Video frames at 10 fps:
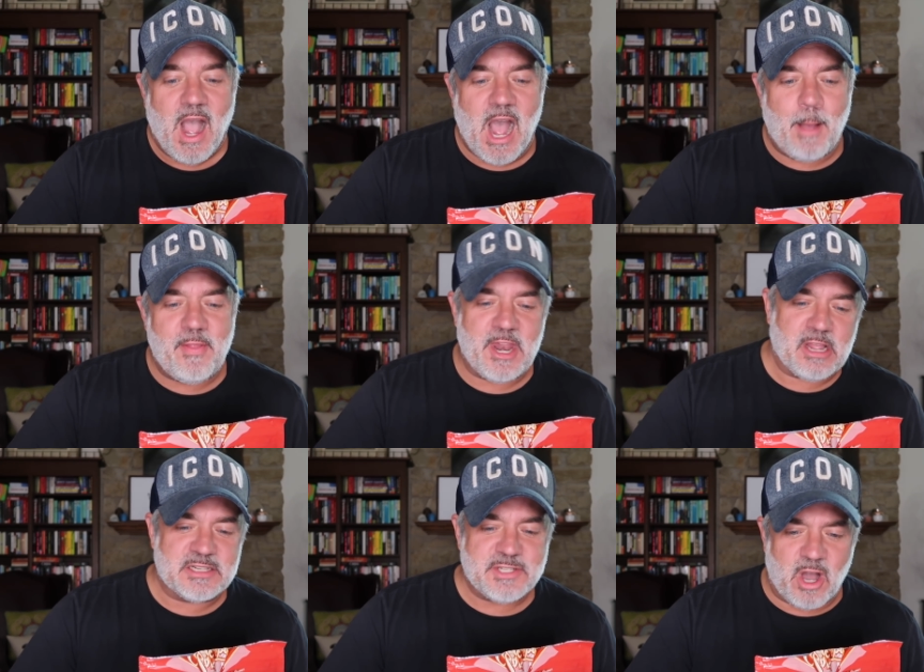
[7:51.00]
Um, and then
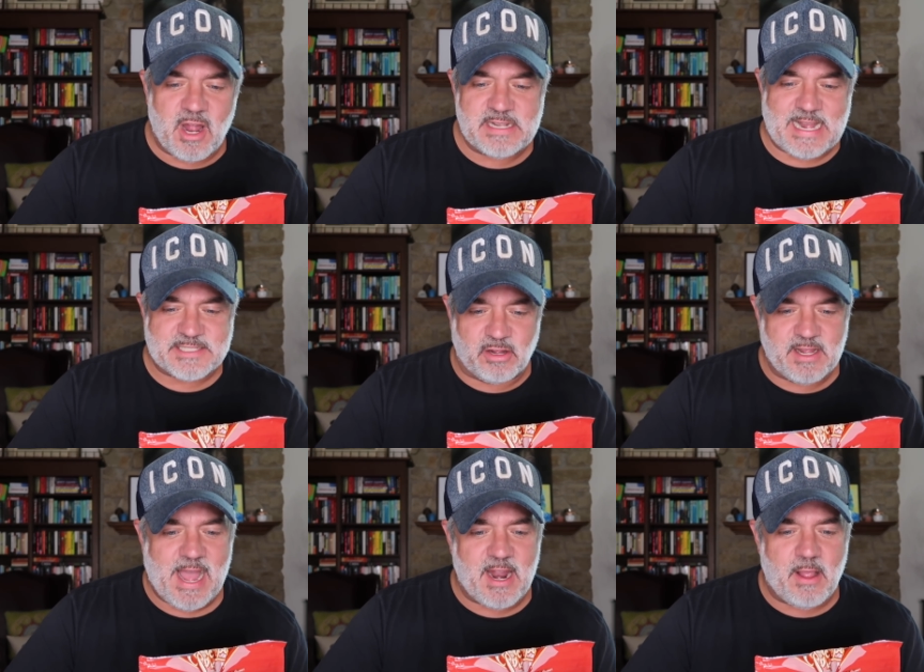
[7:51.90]
it goes on. It asks uh,
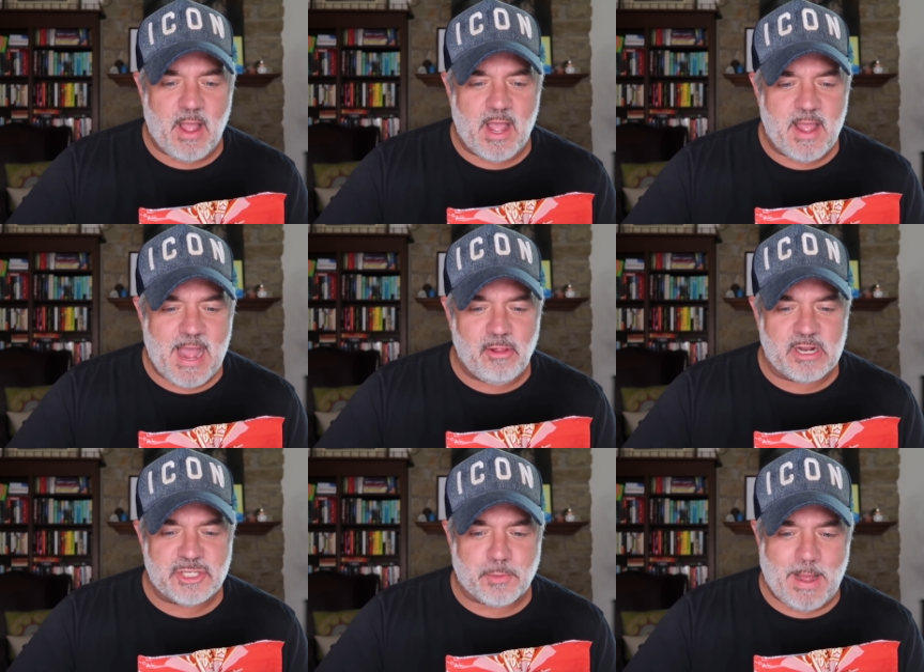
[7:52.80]
how, uh, how
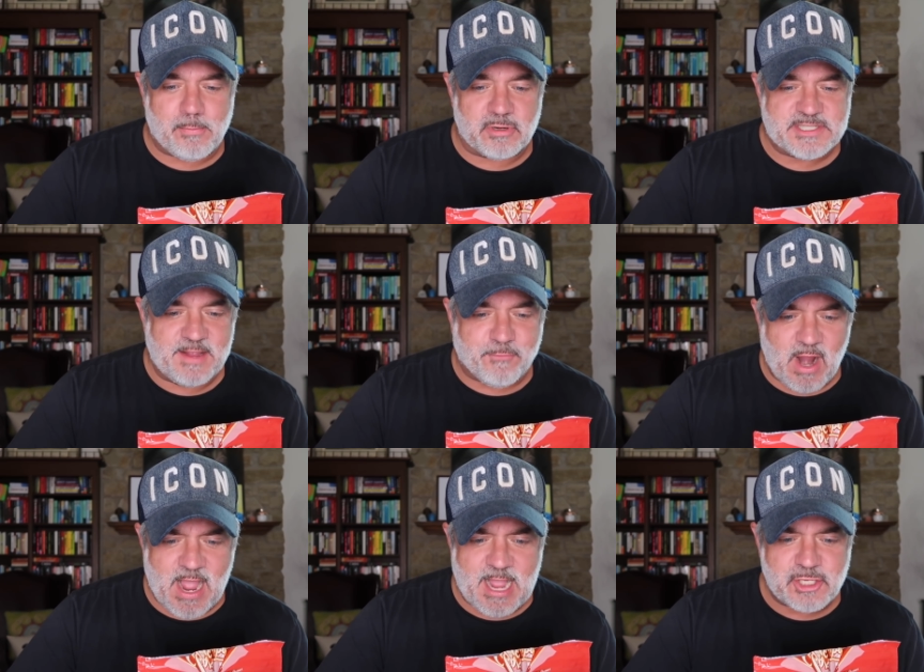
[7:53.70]
long does your popcorn stay
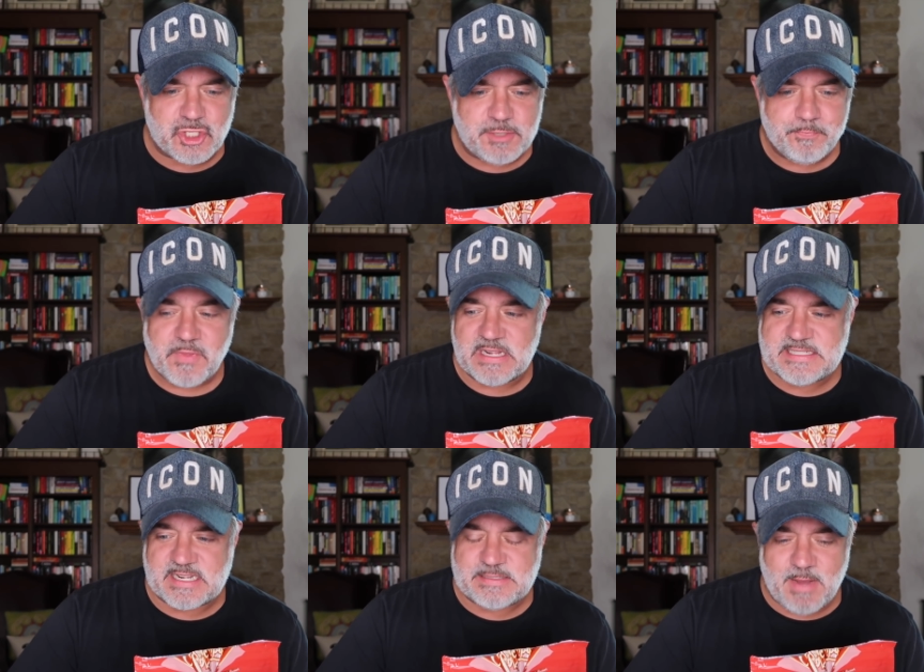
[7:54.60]
fresh?
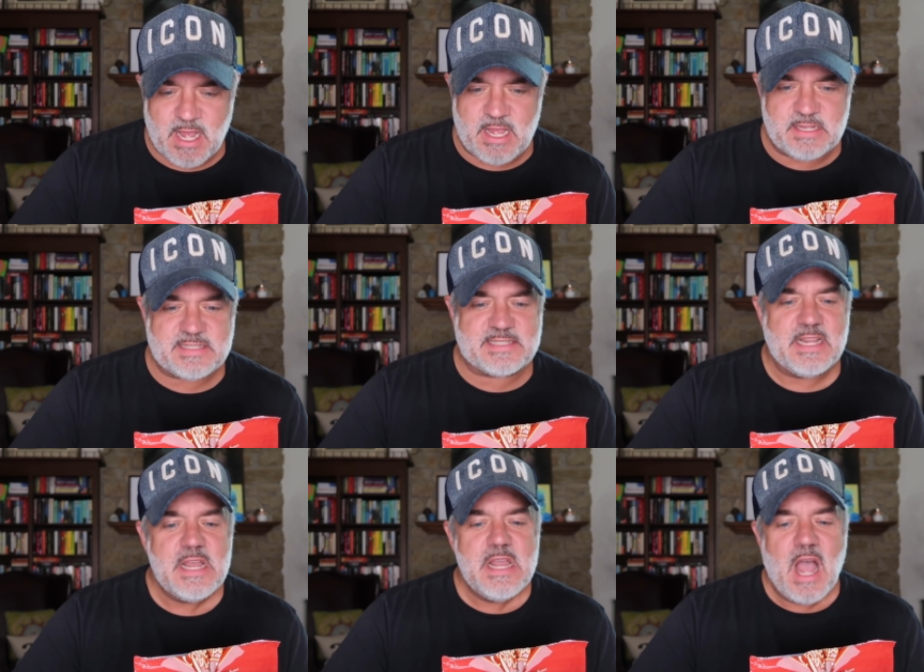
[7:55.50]
Six
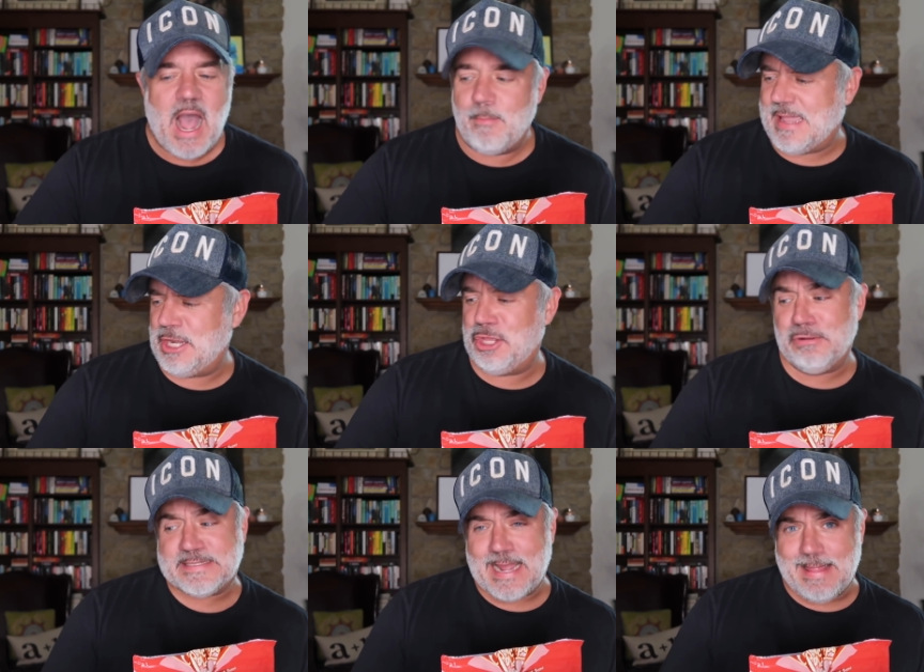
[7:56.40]
months. Um, can
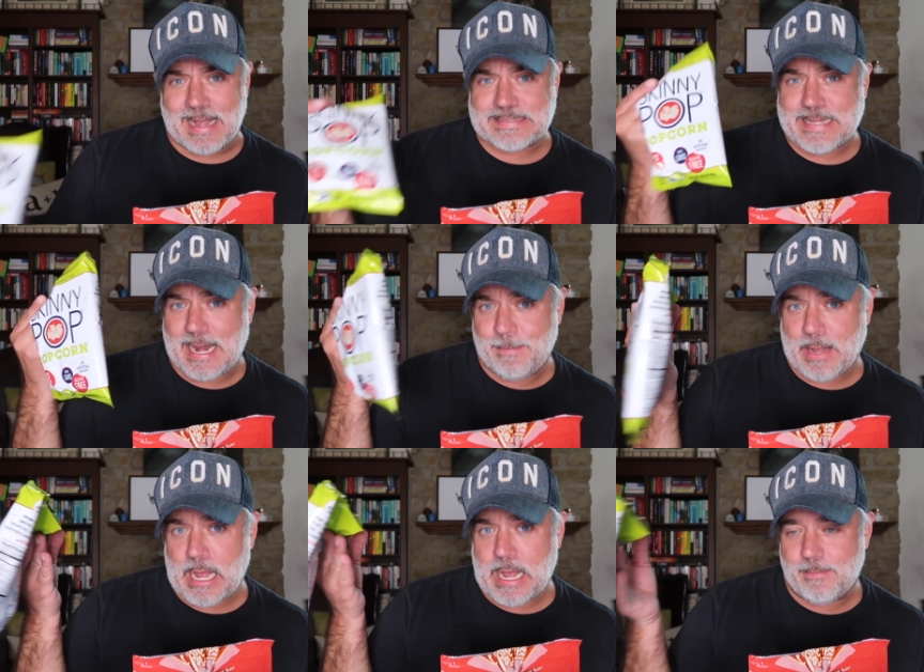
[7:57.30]
you say that, Skinny
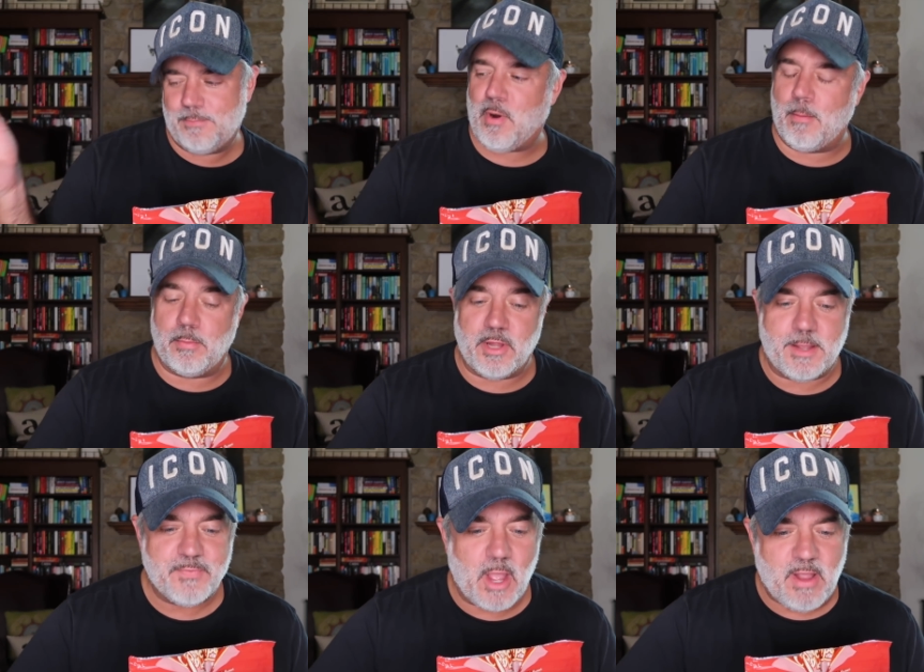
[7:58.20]
Pop?
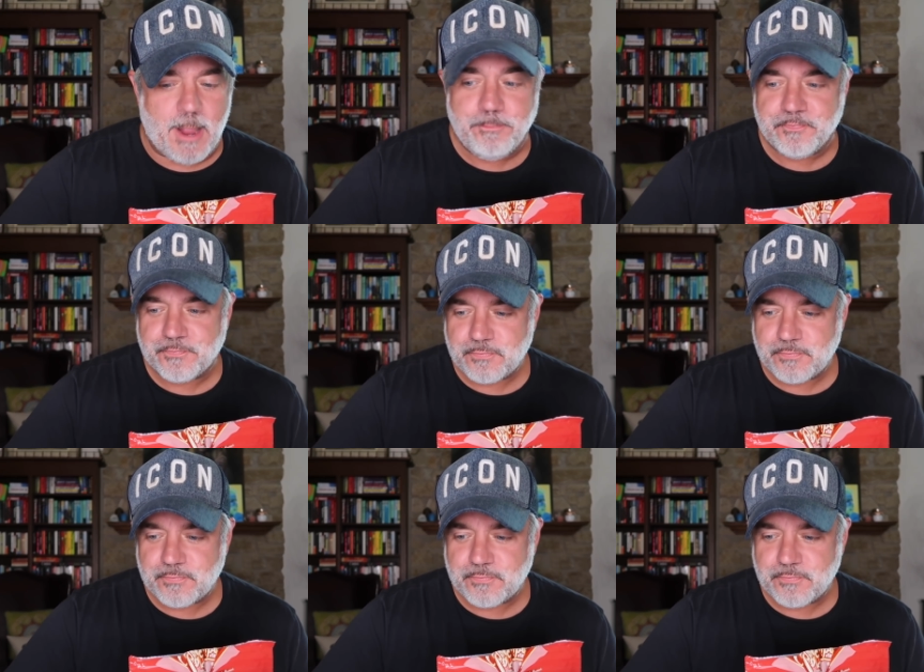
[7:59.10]
Probably. Okay.